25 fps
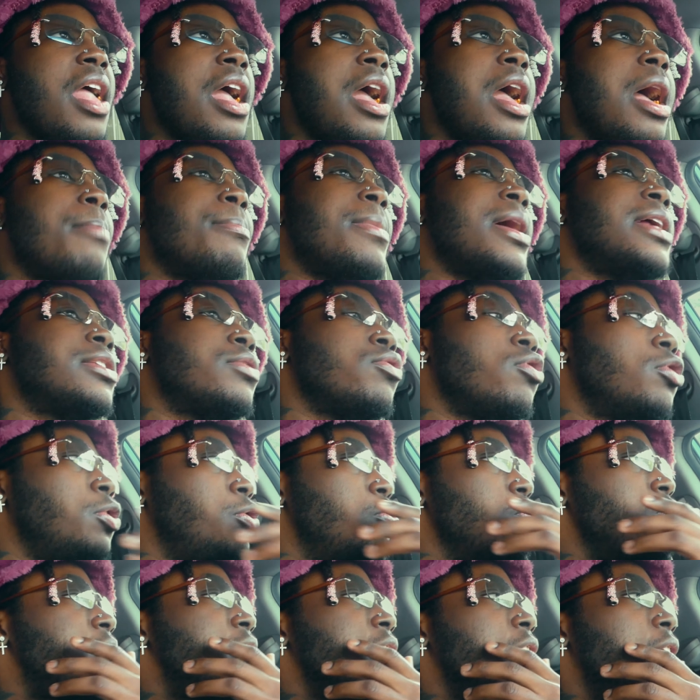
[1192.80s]
I might as well
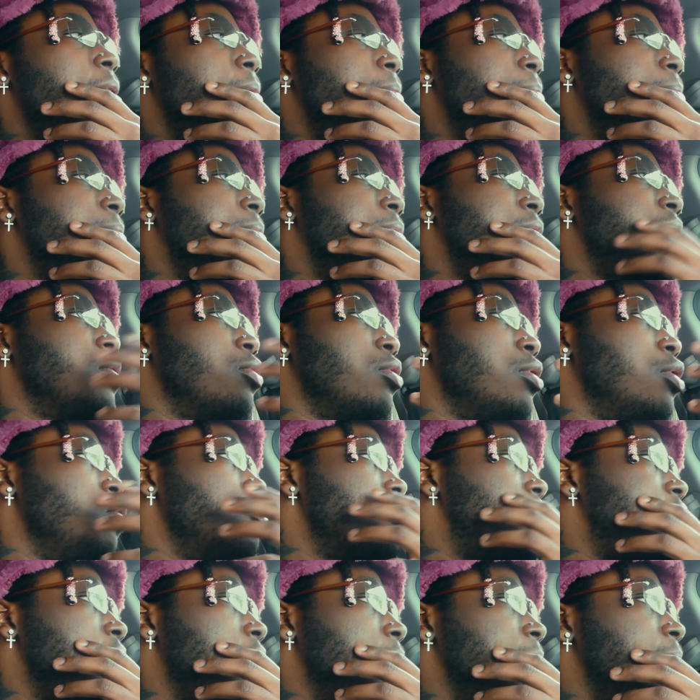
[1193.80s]
do something,
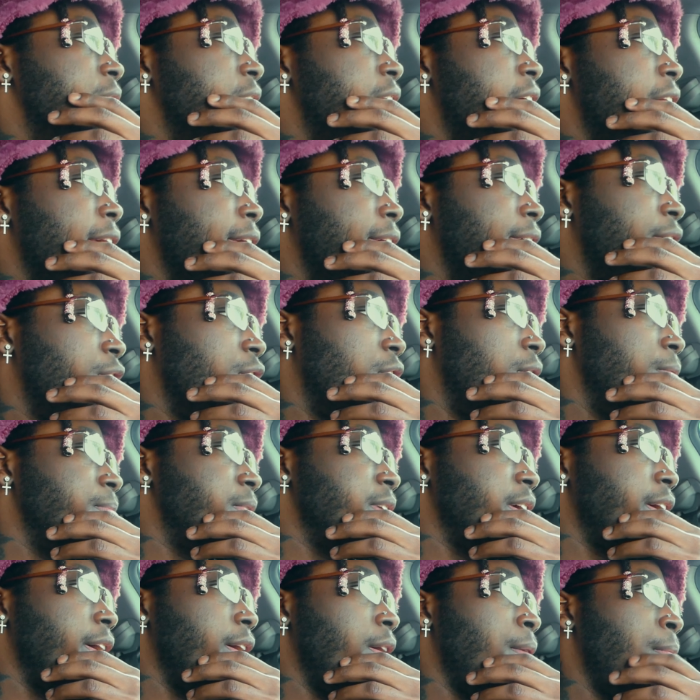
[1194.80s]
do something today. You know what I'm
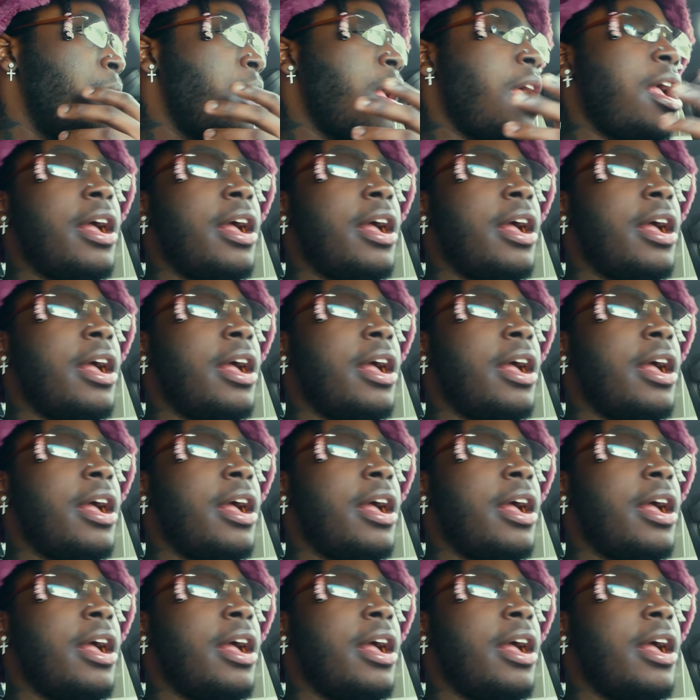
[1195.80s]
saying?